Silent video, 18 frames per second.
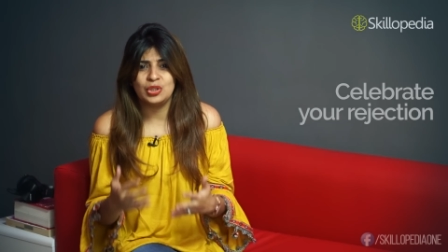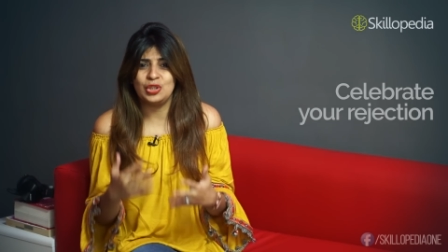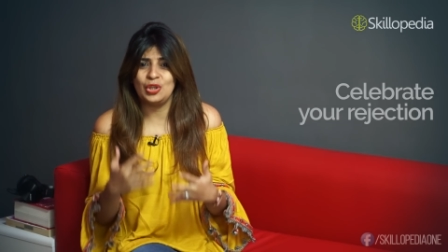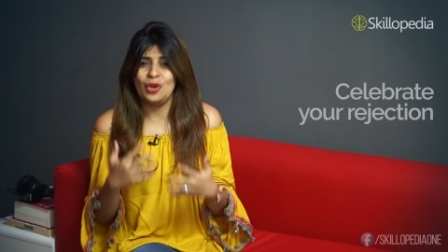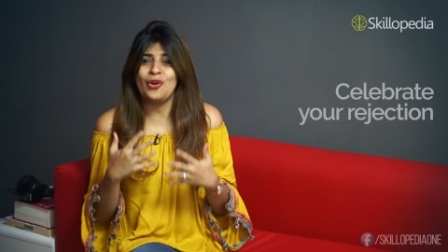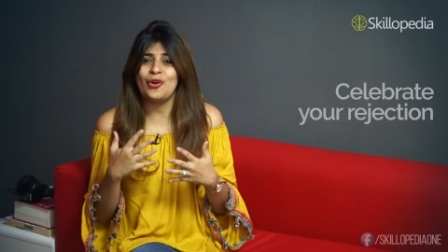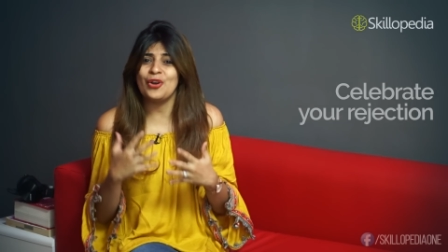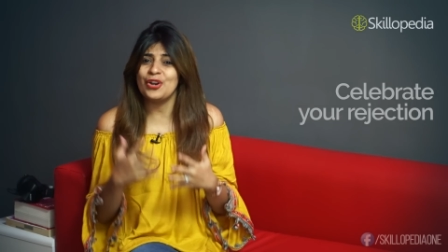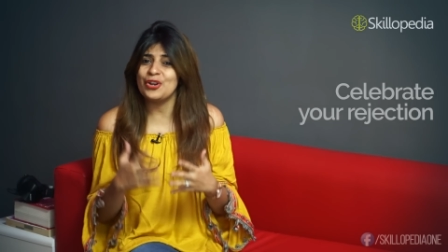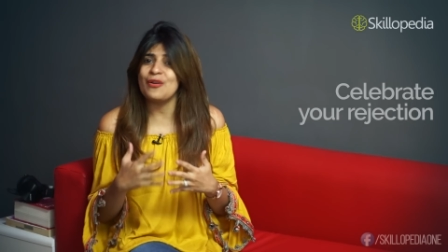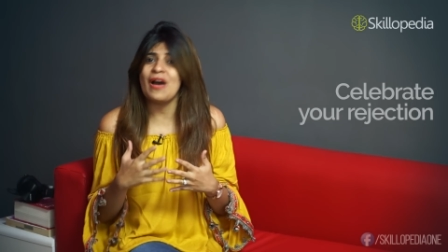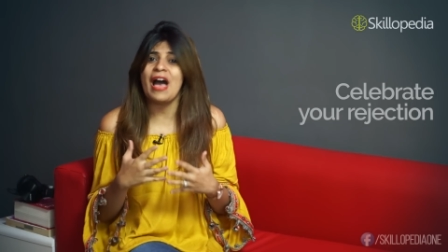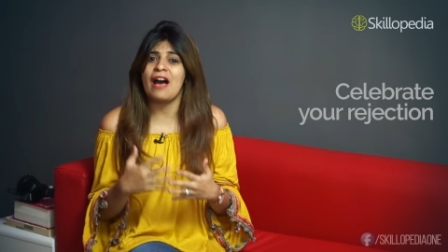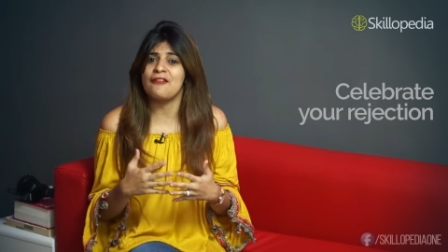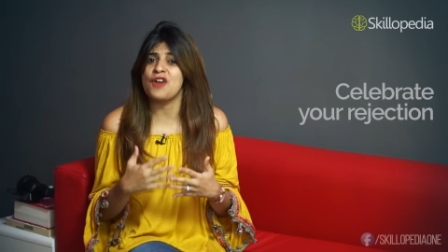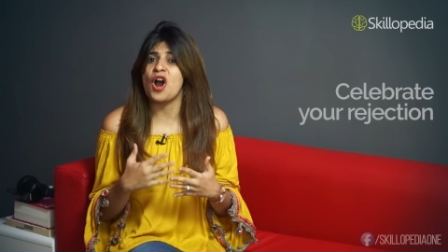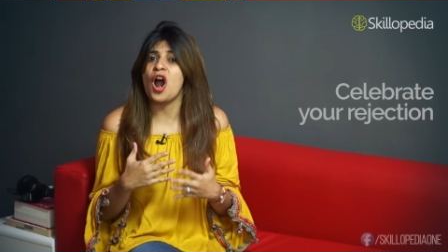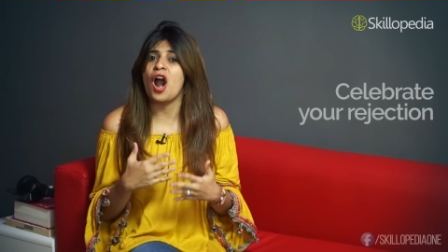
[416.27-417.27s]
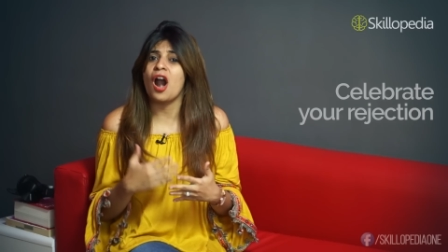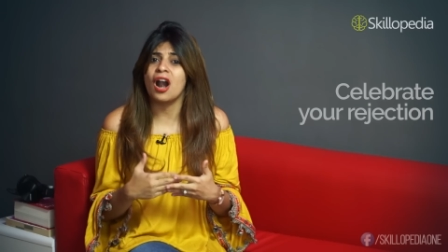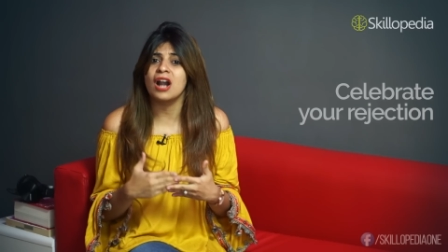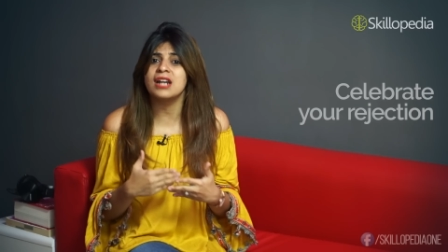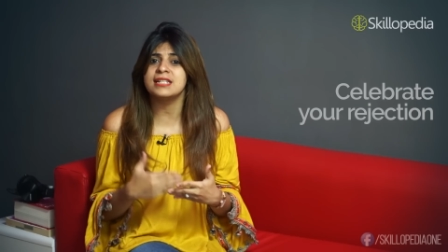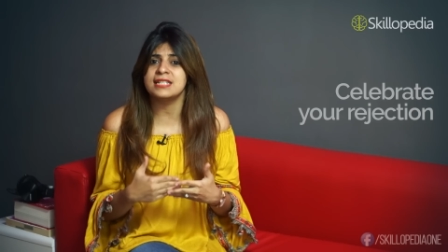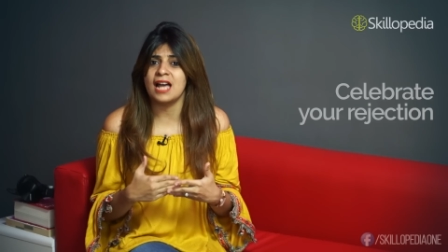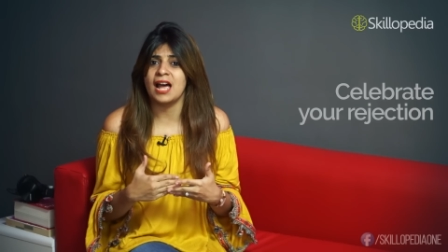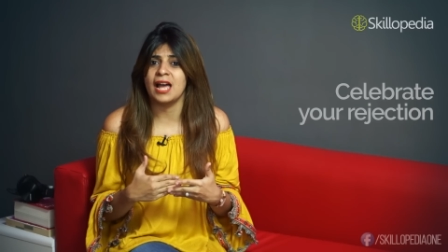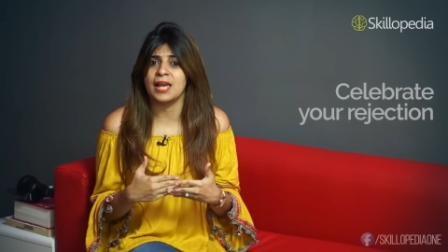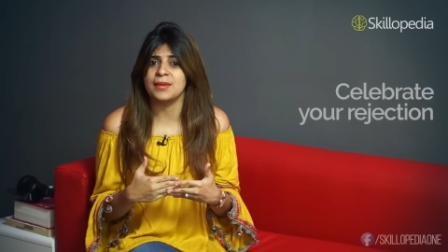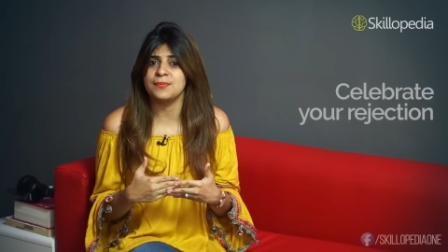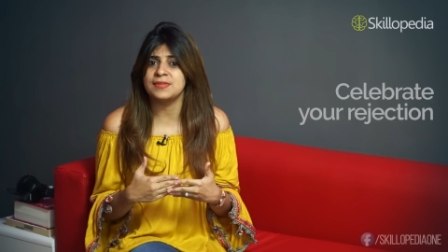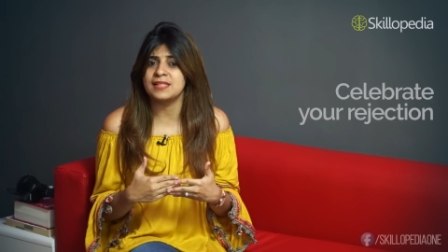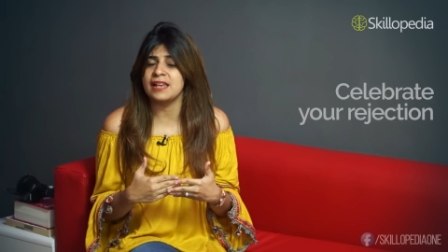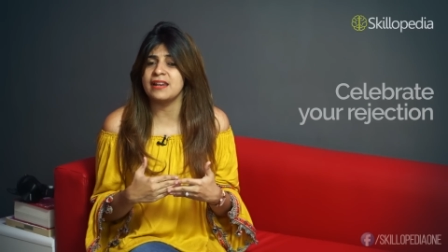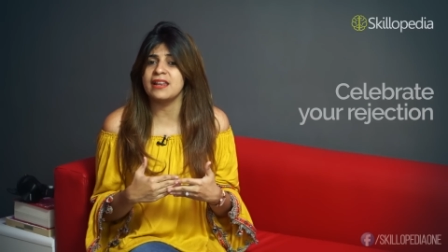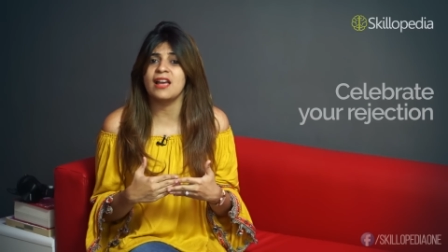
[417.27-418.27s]
you're going to have a hard time
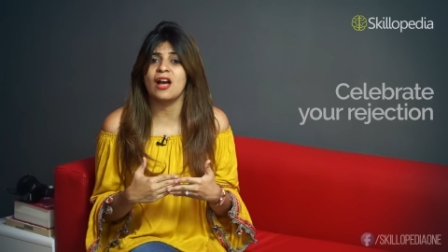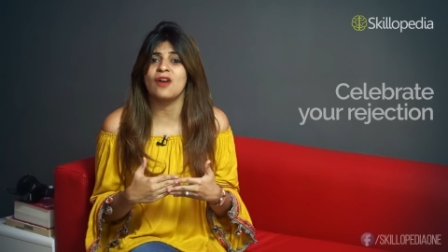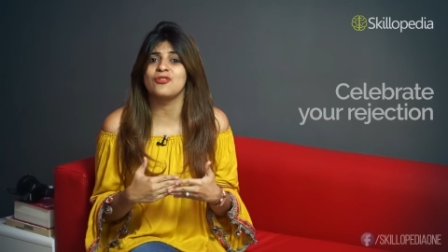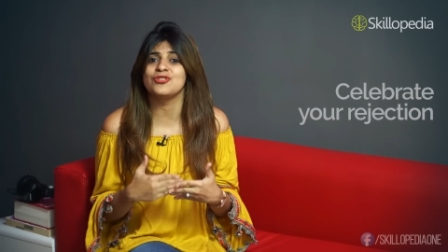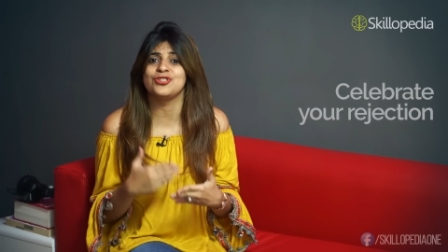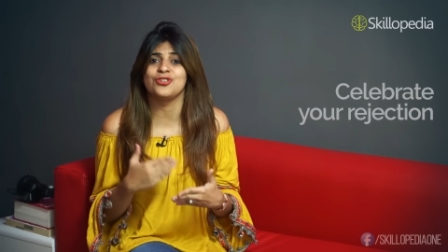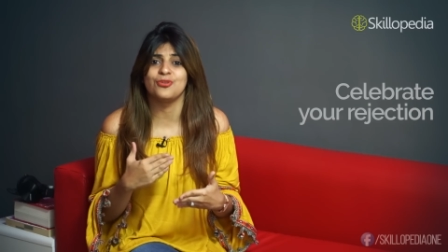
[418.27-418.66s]
sending out